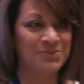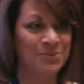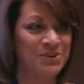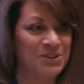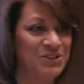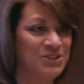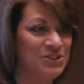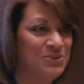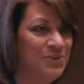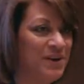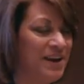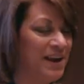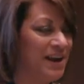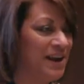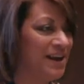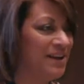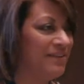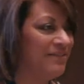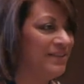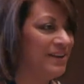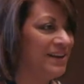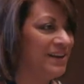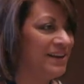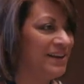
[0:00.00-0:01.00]
we do
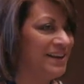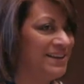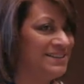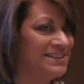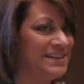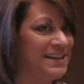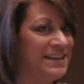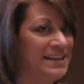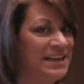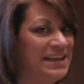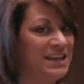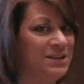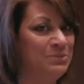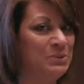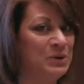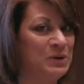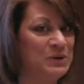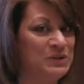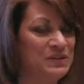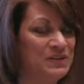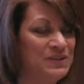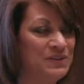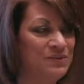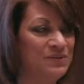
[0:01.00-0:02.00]
have a dedicated
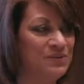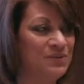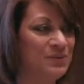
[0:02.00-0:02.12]
person